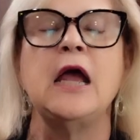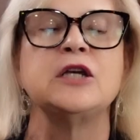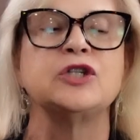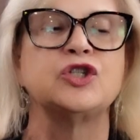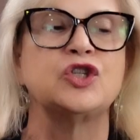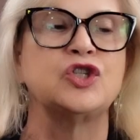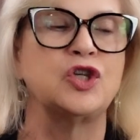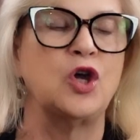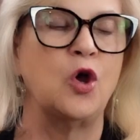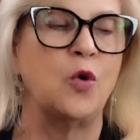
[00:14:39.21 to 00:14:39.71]

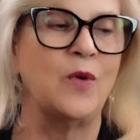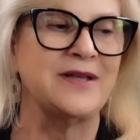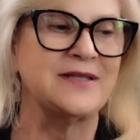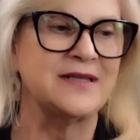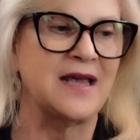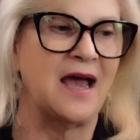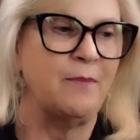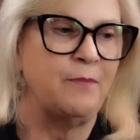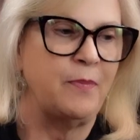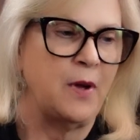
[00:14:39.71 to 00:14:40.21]
so
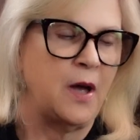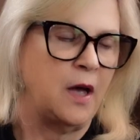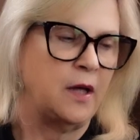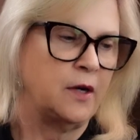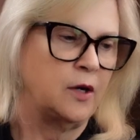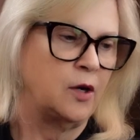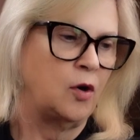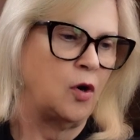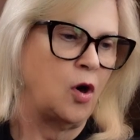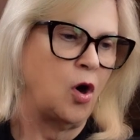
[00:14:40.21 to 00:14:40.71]
it's up
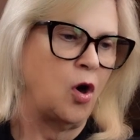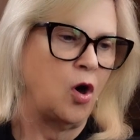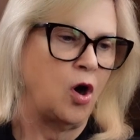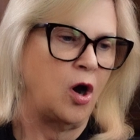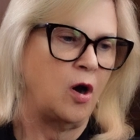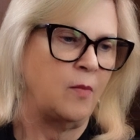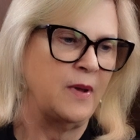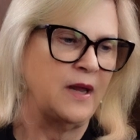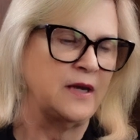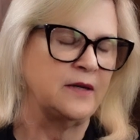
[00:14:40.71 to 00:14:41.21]
on her
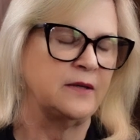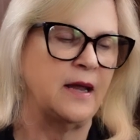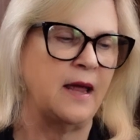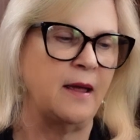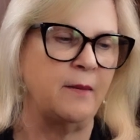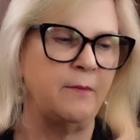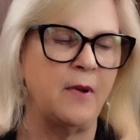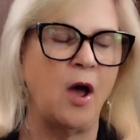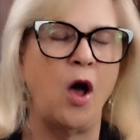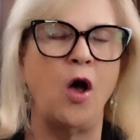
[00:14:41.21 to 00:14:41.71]
arm and,
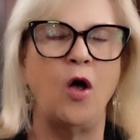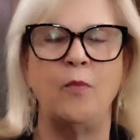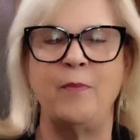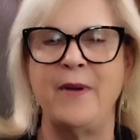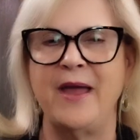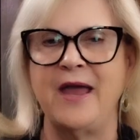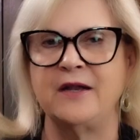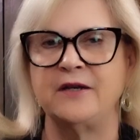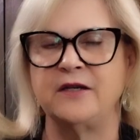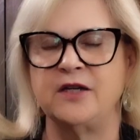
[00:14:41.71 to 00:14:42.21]
and all
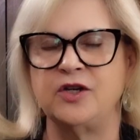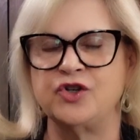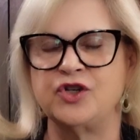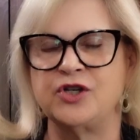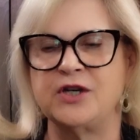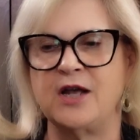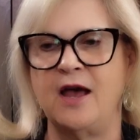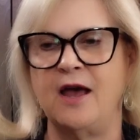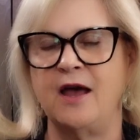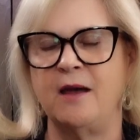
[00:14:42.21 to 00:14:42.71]

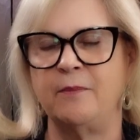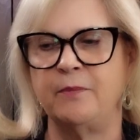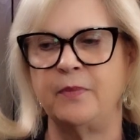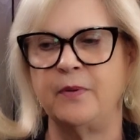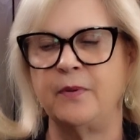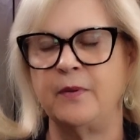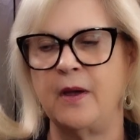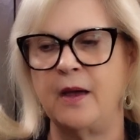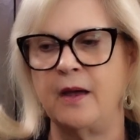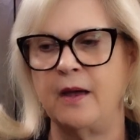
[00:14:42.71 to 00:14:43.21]
bandaged up,
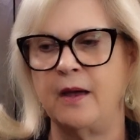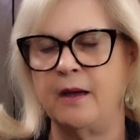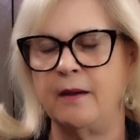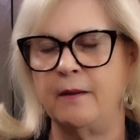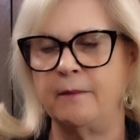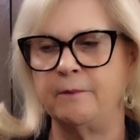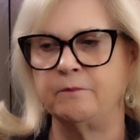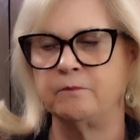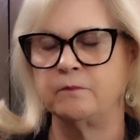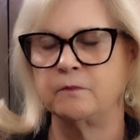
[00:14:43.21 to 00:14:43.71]

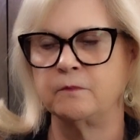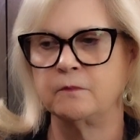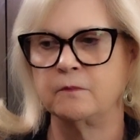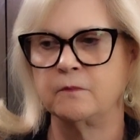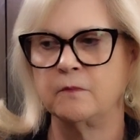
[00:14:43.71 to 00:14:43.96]
um,